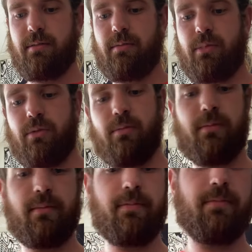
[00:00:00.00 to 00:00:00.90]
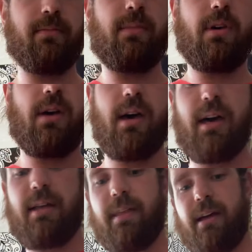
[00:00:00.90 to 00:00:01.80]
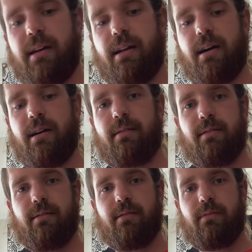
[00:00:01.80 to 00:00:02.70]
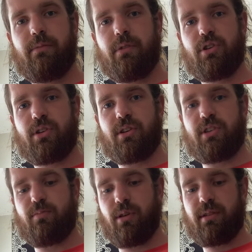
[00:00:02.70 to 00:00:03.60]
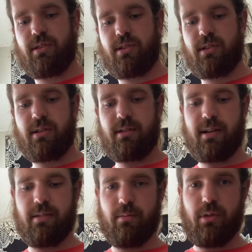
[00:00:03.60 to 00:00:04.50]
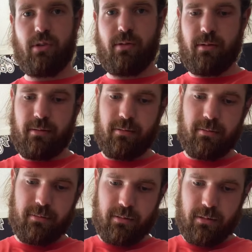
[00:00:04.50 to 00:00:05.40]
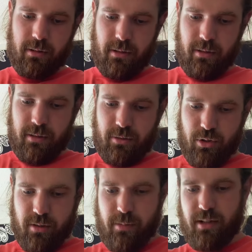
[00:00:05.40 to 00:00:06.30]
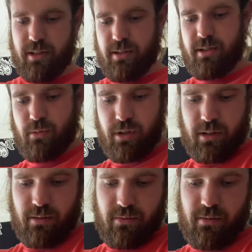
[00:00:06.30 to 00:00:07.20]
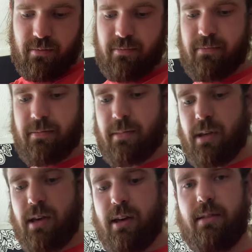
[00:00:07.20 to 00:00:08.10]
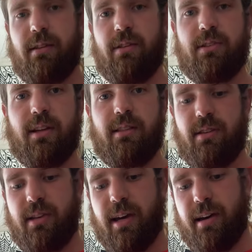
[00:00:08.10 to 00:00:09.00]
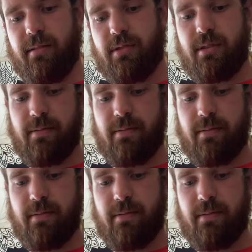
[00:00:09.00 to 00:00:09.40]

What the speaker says: boom, and then you're just going to split this down the middle, try to make it somewhat even, and then you take these halves